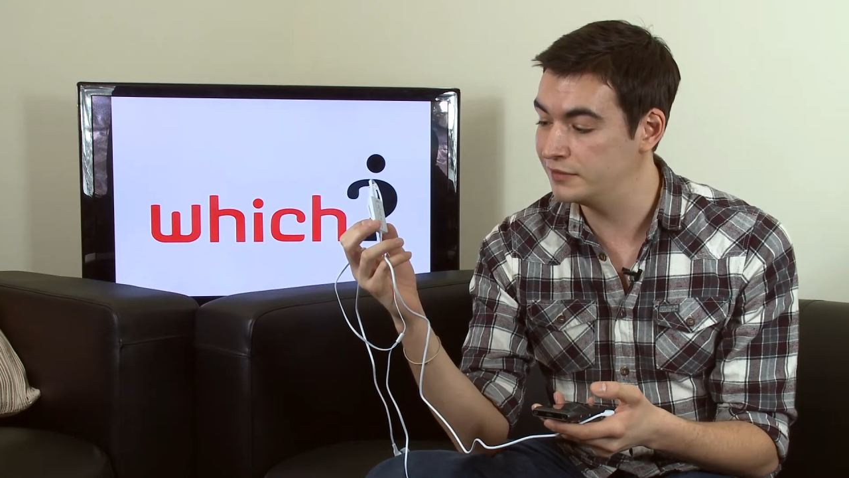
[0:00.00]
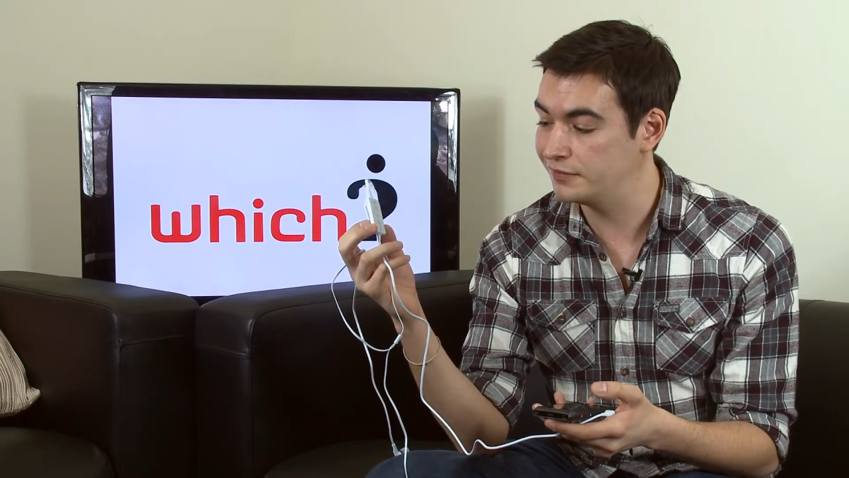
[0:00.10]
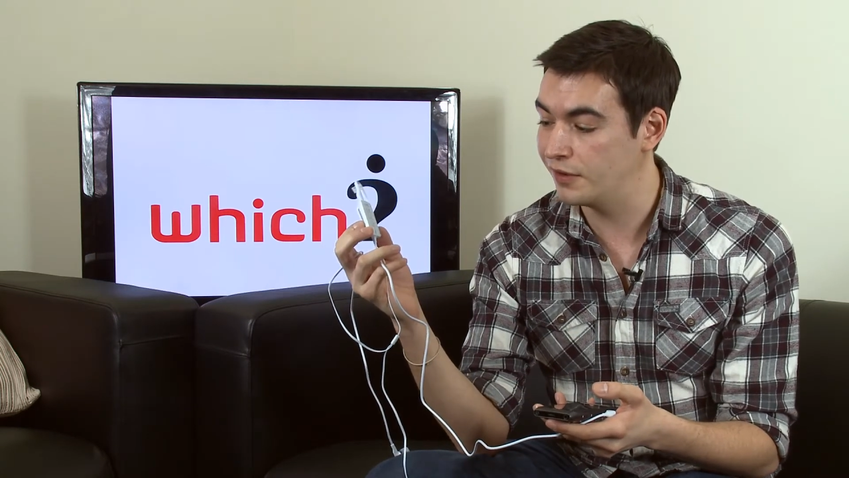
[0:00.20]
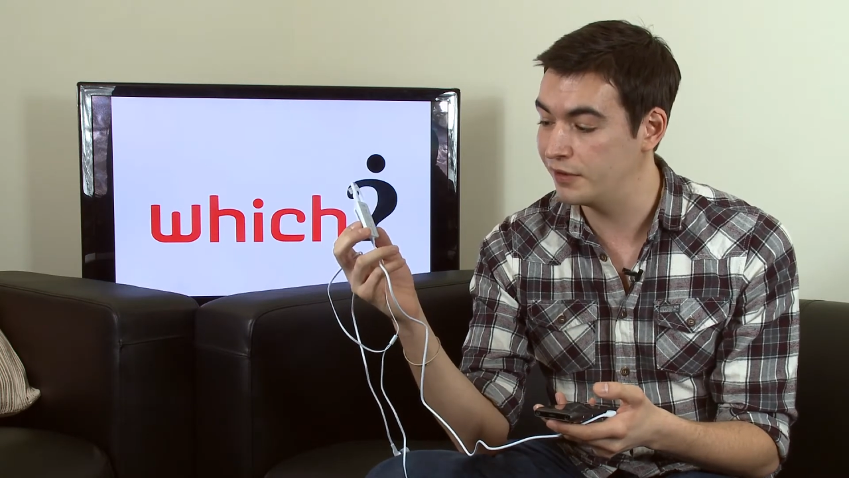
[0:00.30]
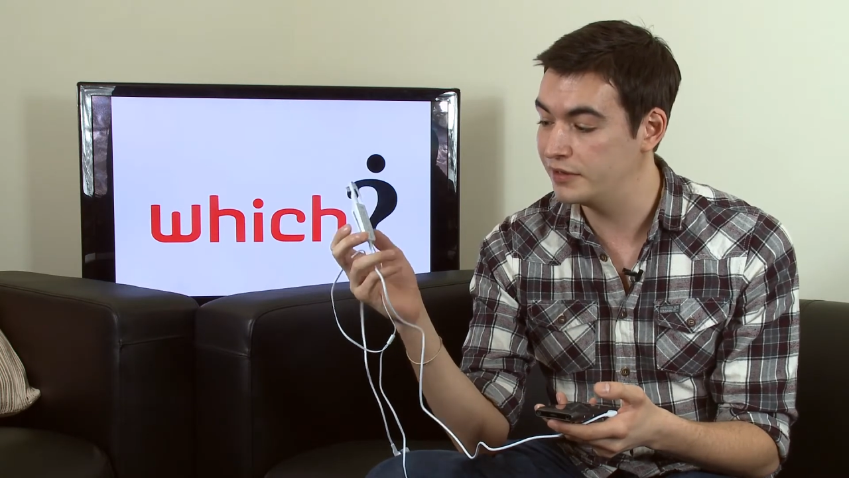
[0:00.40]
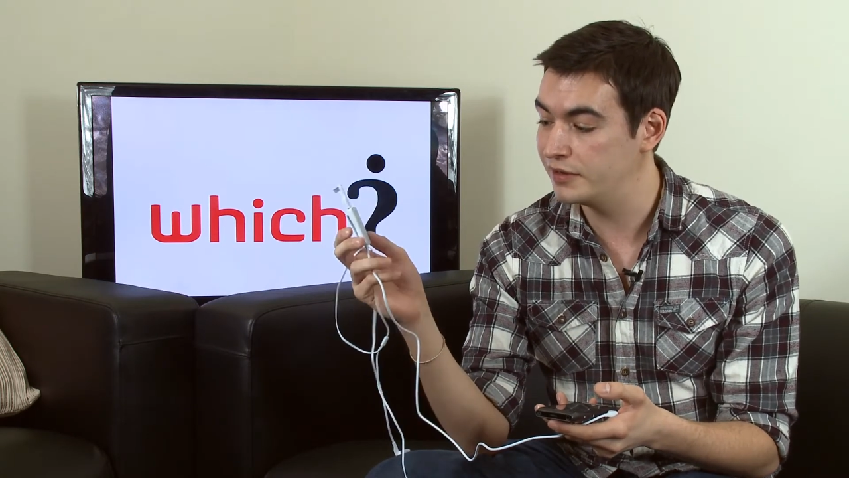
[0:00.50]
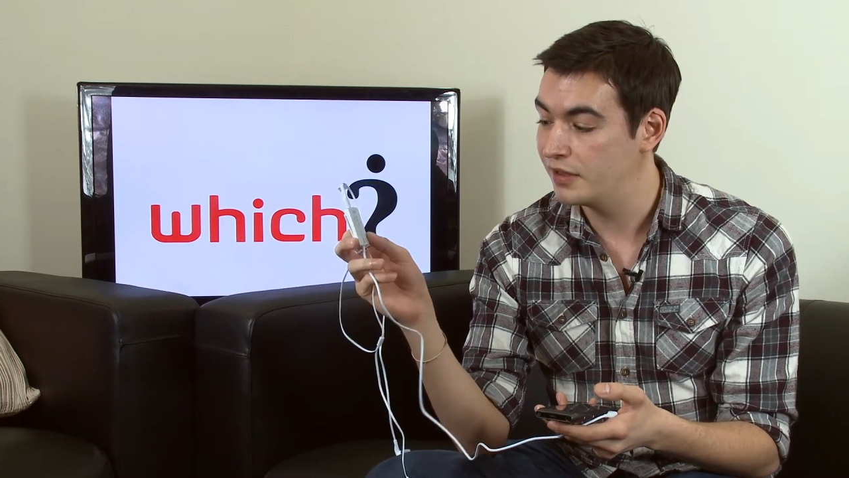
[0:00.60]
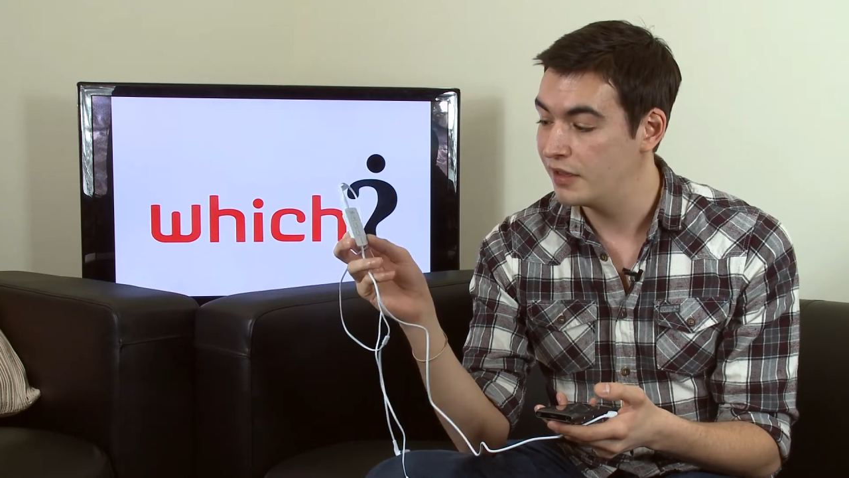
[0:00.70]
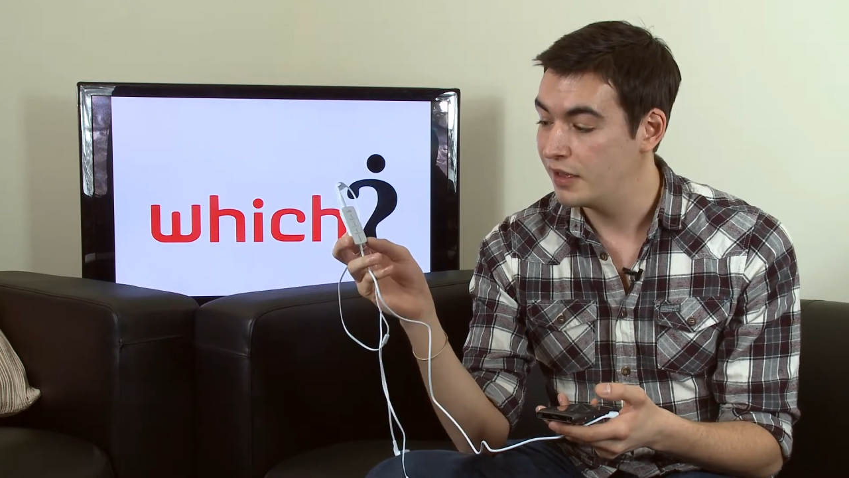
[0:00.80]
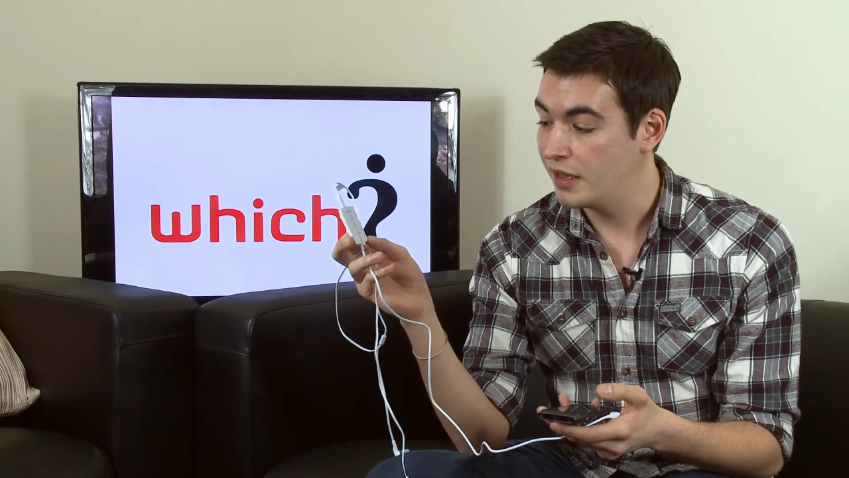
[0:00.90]
defined
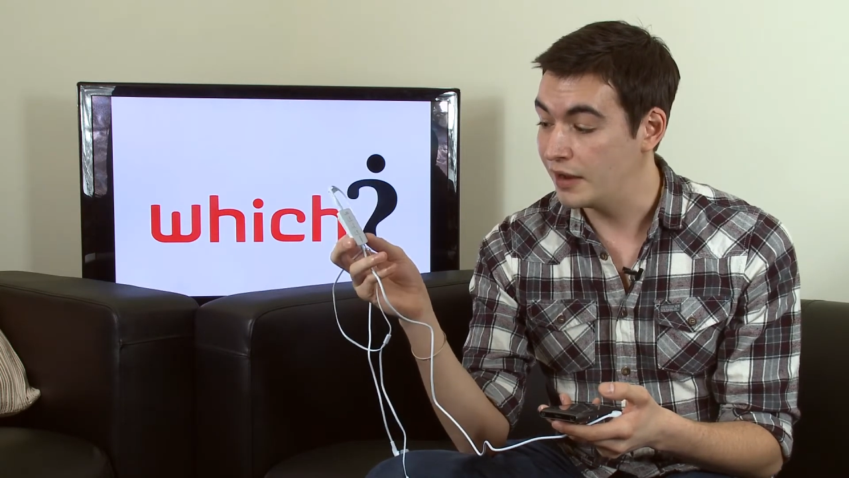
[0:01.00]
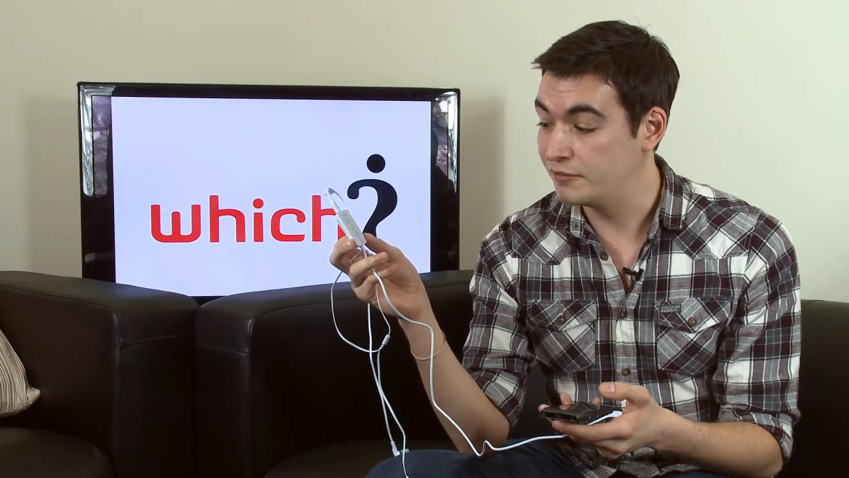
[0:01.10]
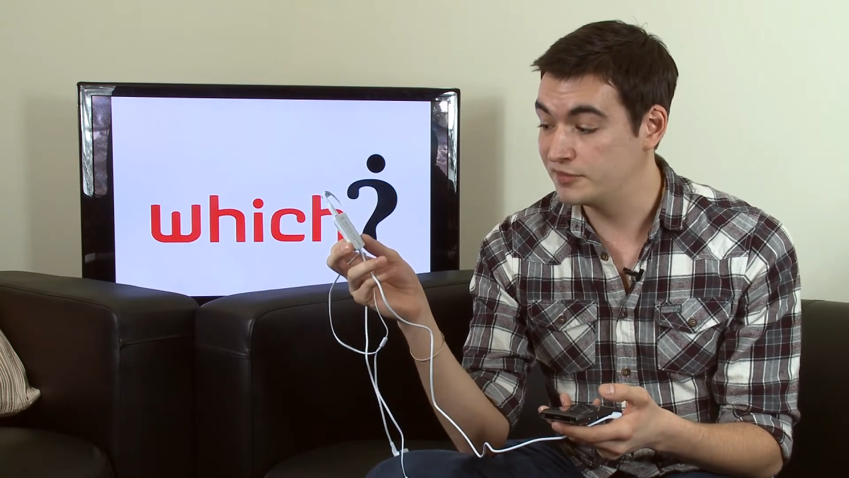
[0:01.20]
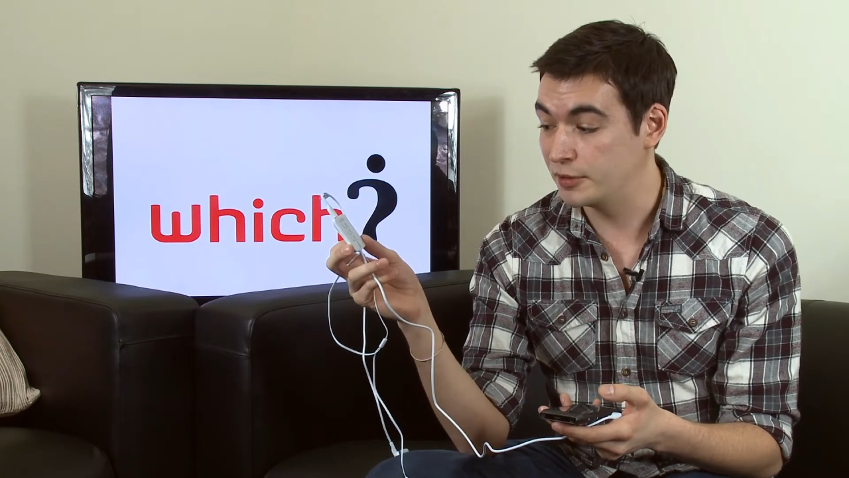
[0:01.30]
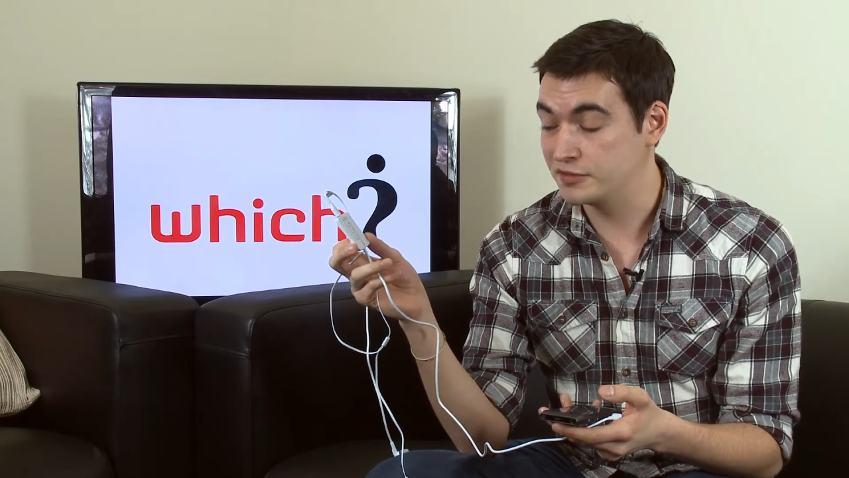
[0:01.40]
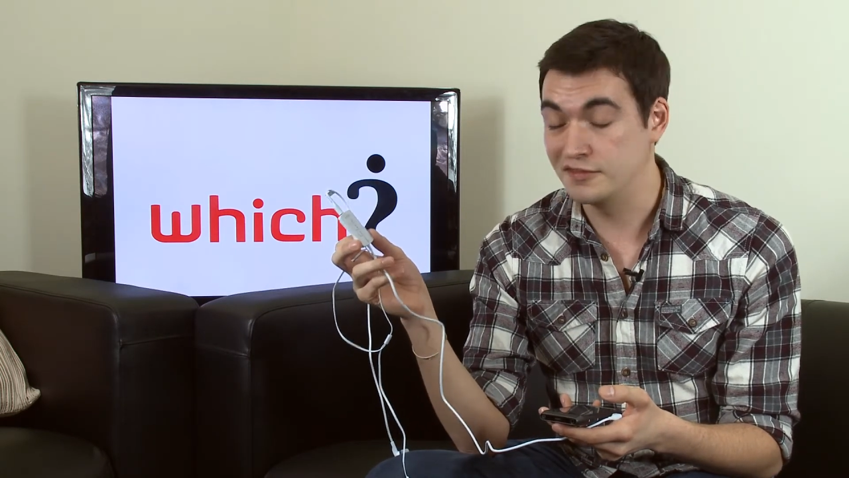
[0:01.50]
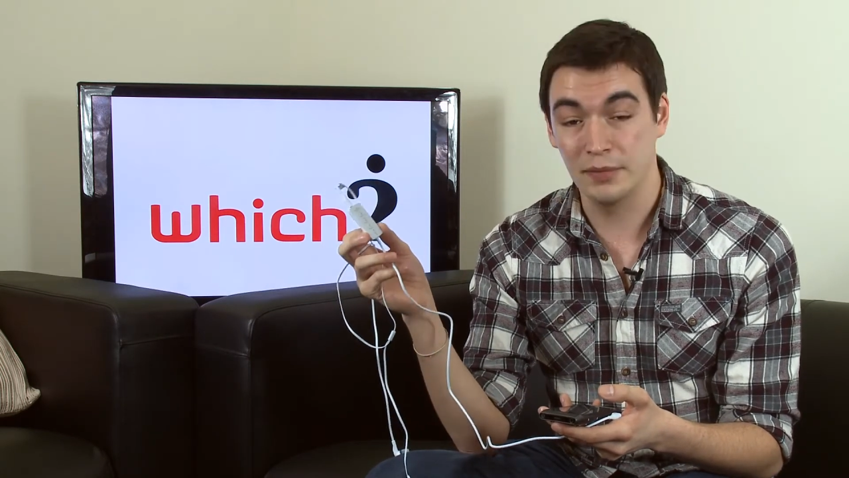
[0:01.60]
and responsive